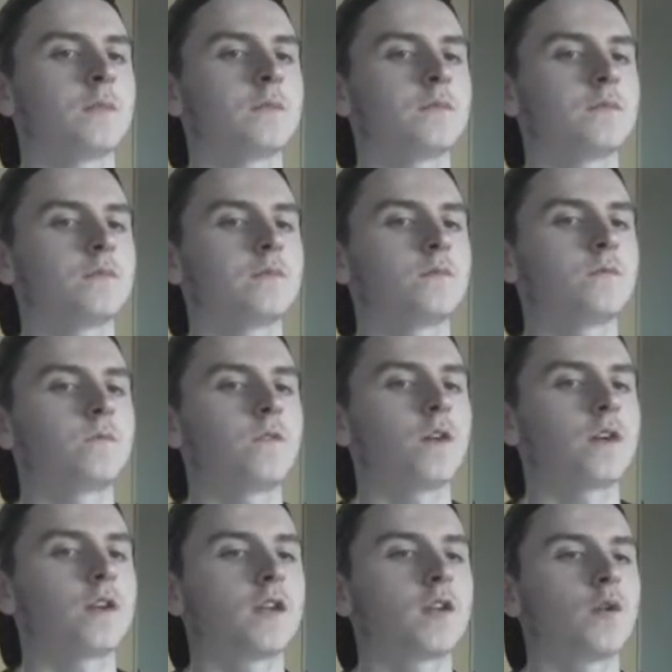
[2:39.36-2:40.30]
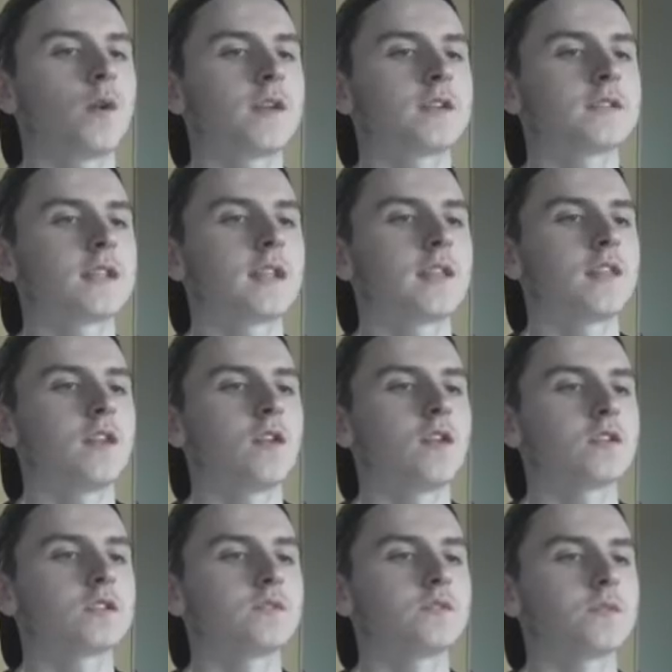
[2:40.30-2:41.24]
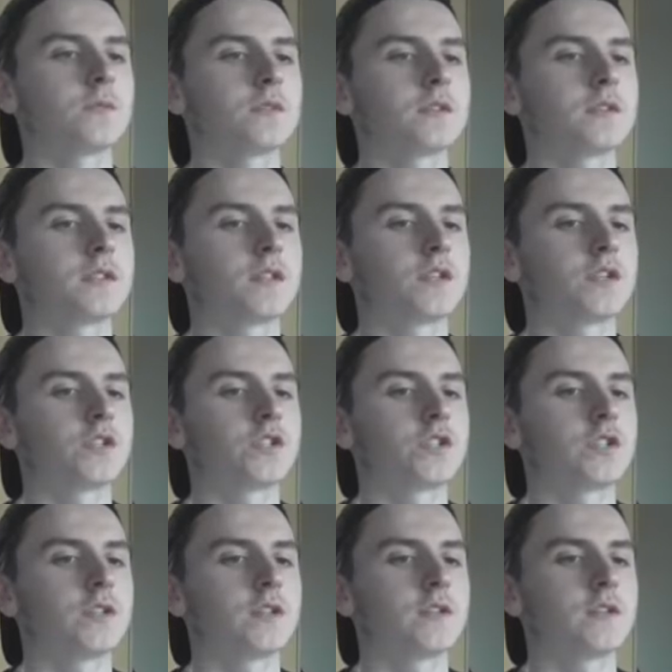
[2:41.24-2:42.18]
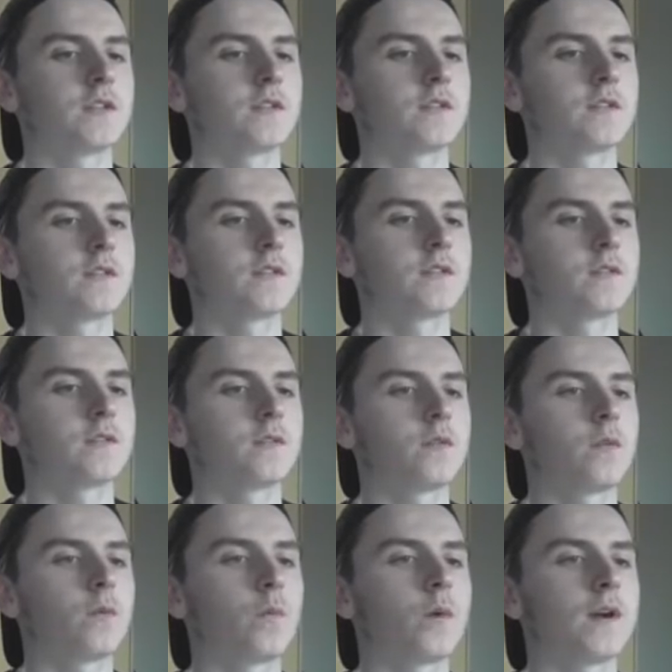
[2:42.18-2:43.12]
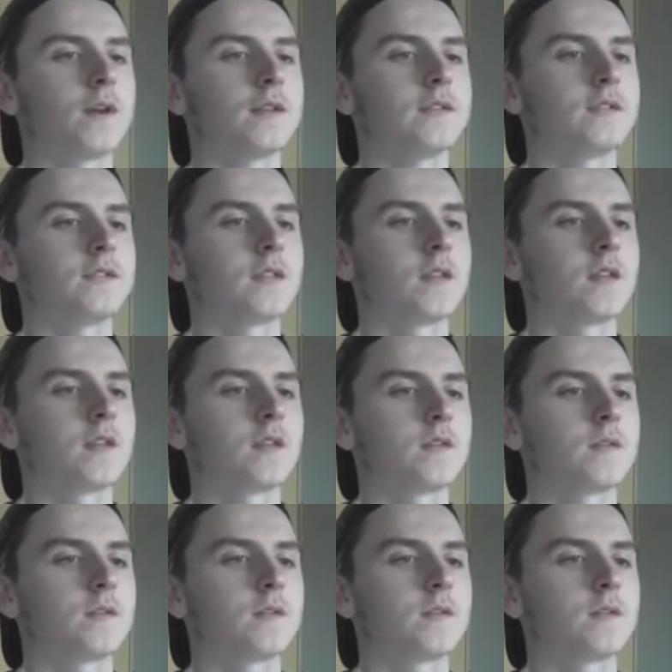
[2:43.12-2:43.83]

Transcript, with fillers: I'm fucking quick selling a lot of them because they're shit. What a waste.